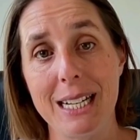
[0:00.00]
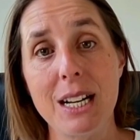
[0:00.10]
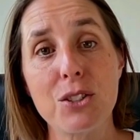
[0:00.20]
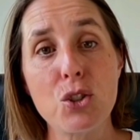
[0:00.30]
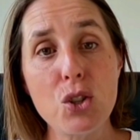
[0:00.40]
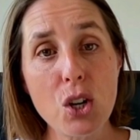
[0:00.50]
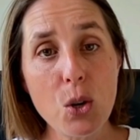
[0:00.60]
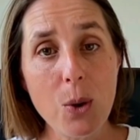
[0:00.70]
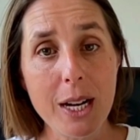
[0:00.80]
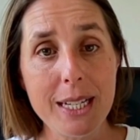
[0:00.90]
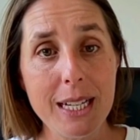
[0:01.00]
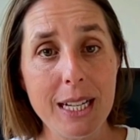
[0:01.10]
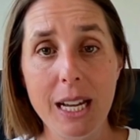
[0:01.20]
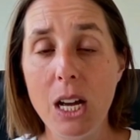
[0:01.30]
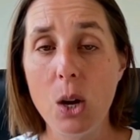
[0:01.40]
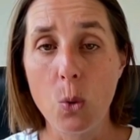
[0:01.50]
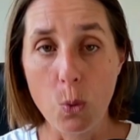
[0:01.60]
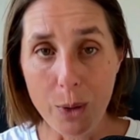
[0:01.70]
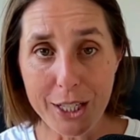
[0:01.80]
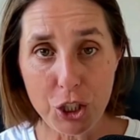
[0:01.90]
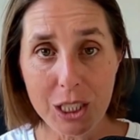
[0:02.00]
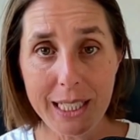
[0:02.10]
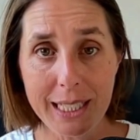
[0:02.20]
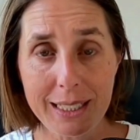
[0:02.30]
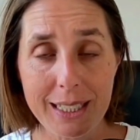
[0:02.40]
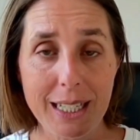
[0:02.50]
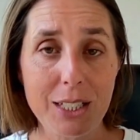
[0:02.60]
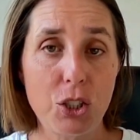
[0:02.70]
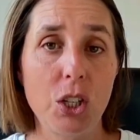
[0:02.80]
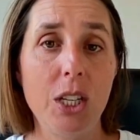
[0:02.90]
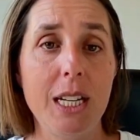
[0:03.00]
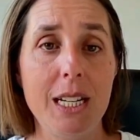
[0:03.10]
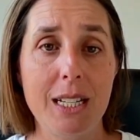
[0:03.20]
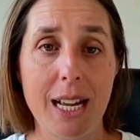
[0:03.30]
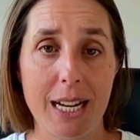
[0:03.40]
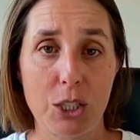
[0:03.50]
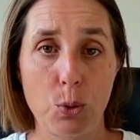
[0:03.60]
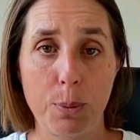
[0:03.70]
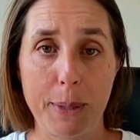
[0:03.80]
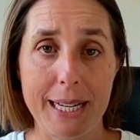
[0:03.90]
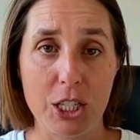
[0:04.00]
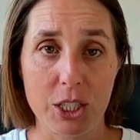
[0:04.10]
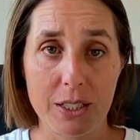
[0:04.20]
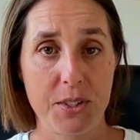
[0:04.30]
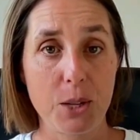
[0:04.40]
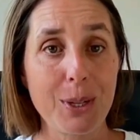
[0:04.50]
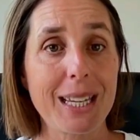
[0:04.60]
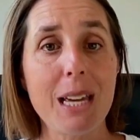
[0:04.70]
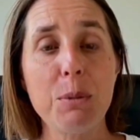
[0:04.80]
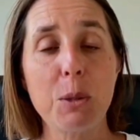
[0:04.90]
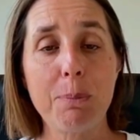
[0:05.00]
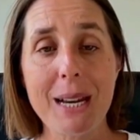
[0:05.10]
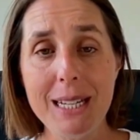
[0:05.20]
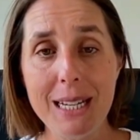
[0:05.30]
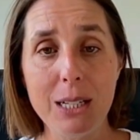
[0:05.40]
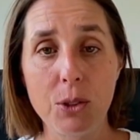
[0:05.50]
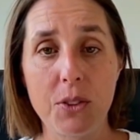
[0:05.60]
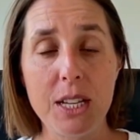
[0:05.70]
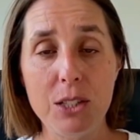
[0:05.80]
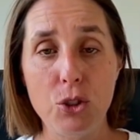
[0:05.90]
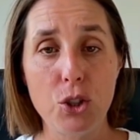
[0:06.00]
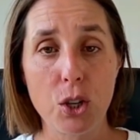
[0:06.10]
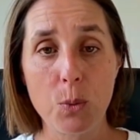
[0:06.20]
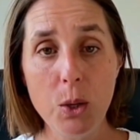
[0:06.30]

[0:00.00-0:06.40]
it has no idea which clicks are turning into actual patients. So it keeps spending on things you don't